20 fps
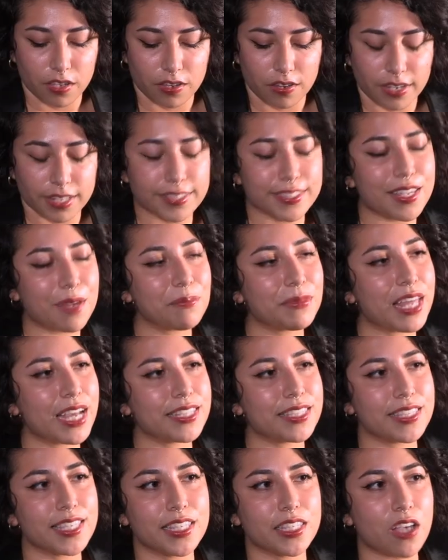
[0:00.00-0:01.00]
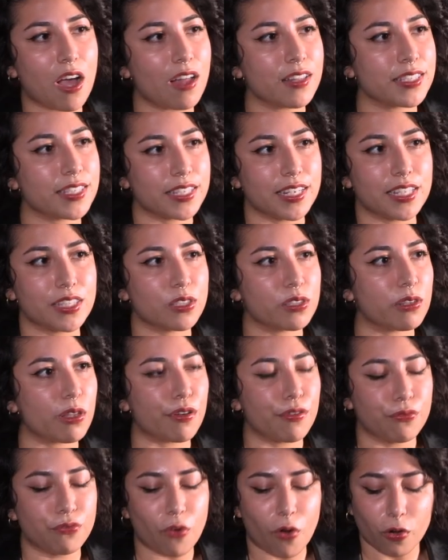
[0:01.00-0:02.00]
In some lights these consonants look
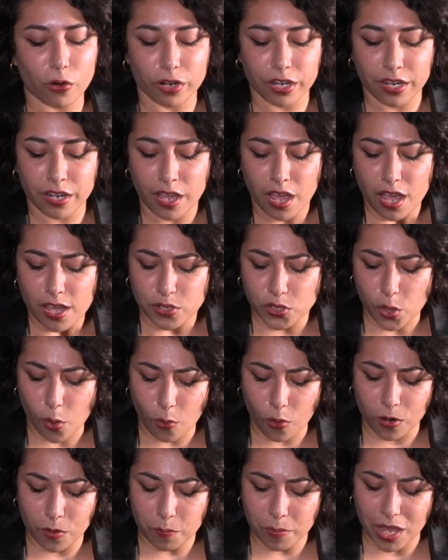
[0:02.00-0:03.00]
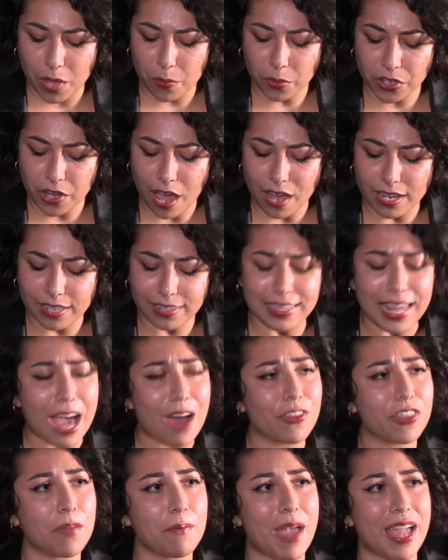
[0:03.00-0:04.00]
foreign, torn, but I will not allow
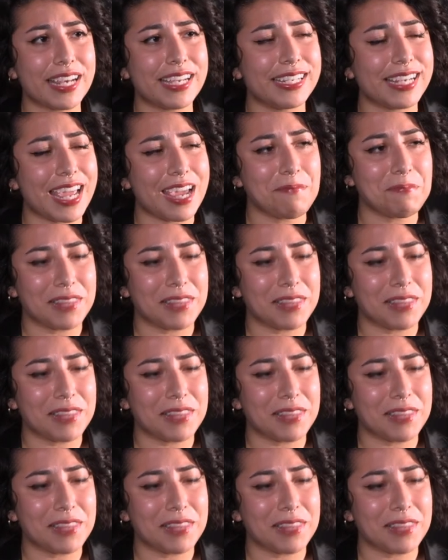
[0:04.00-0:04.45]
them any name